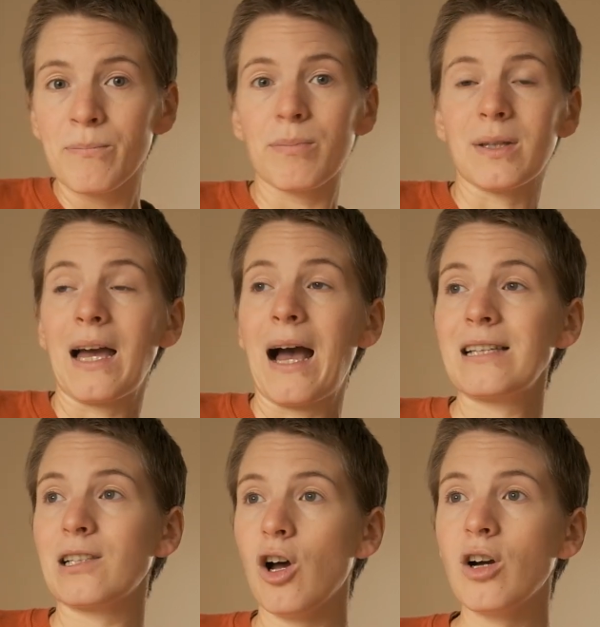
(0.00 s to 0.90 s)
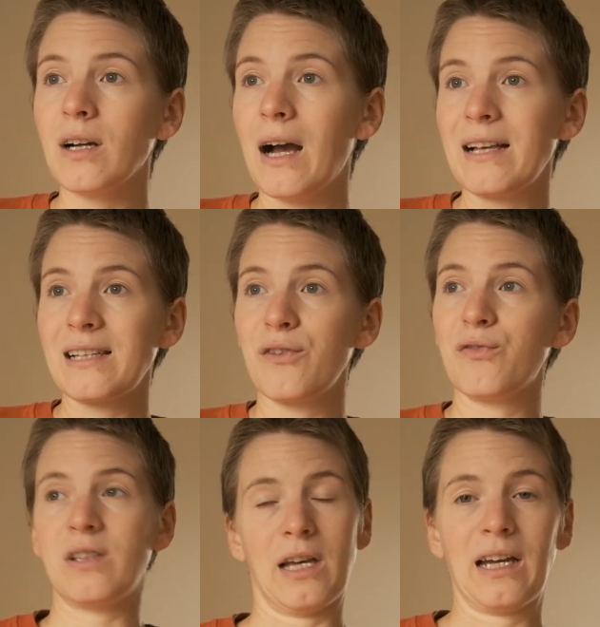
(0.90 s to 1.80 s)
But as long as I
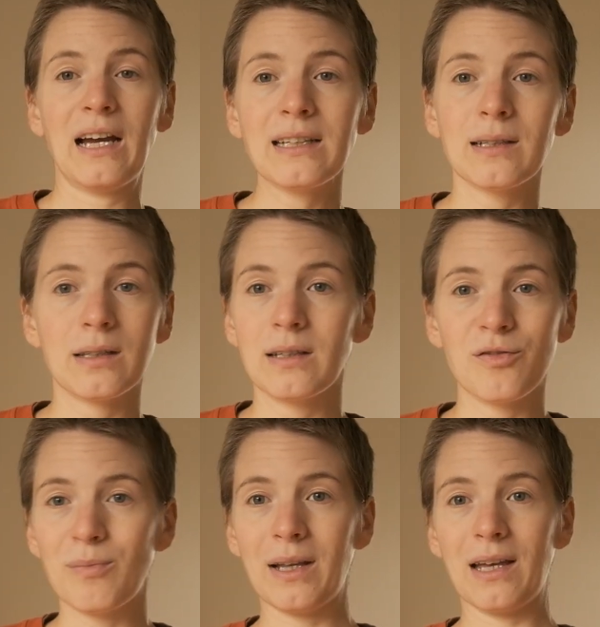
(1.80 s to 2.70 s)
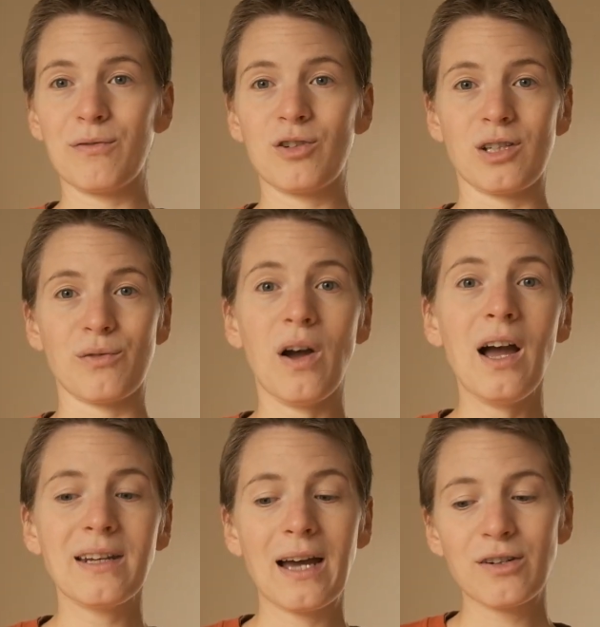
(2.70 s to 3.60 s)
feel like I can live my life just
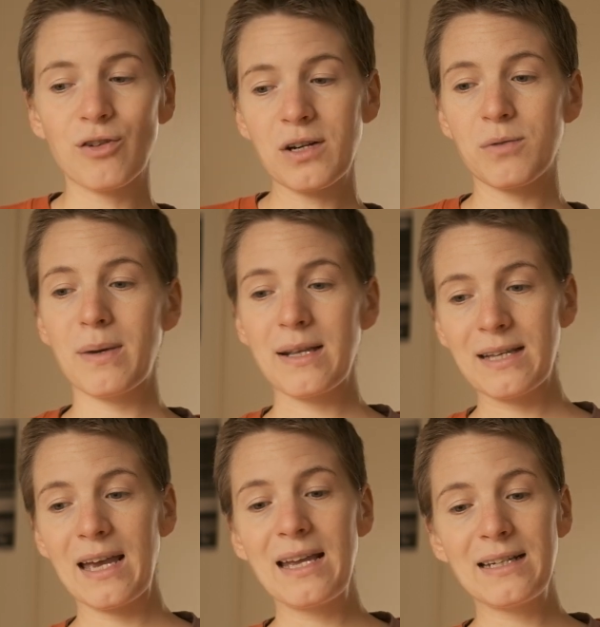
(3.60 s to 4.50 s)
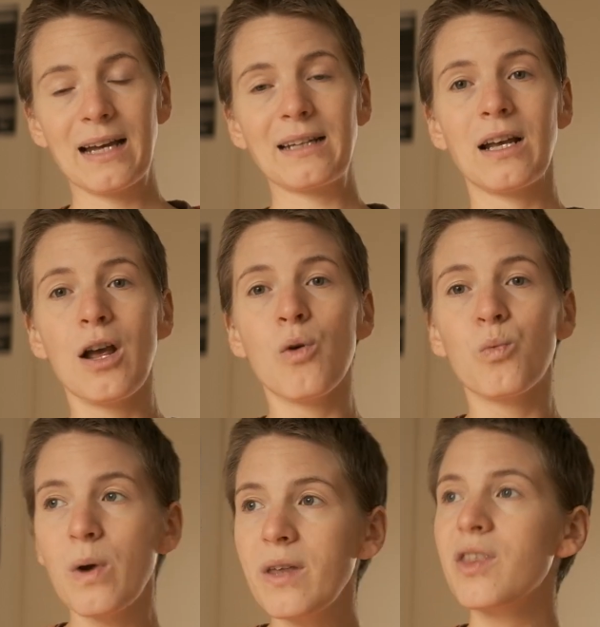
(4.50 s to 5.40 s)
fine, I'd rather maintain that
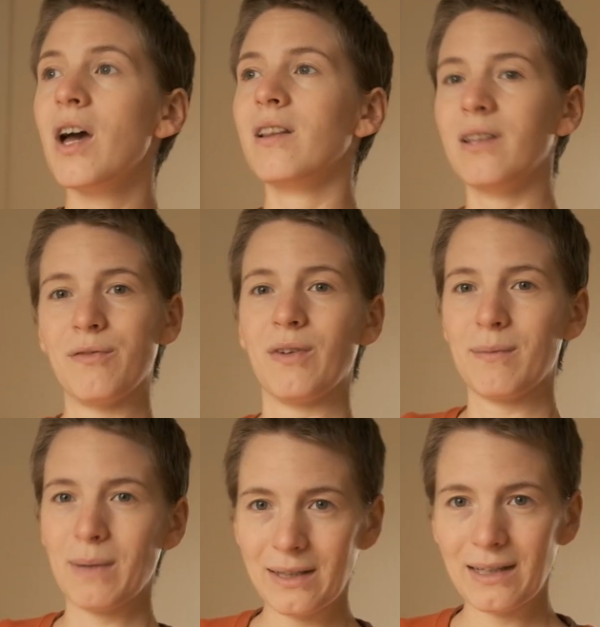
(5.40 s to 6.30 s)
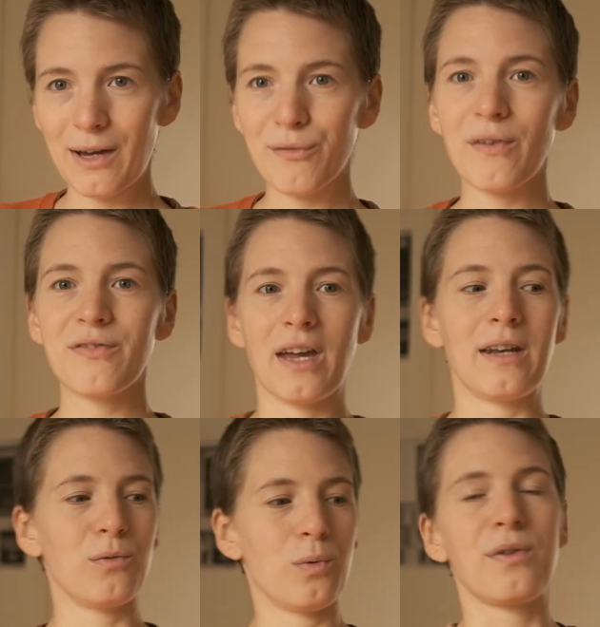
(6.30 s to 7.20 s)
with living my life
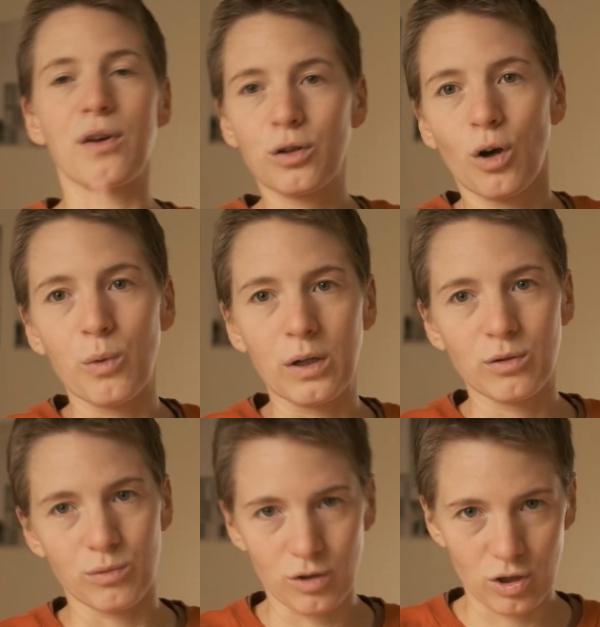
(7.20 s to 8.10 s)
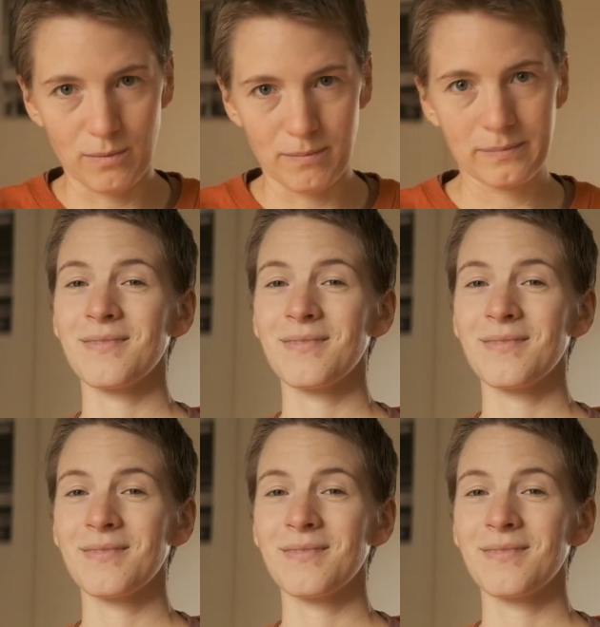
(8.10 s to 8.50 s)
than with going to the gym.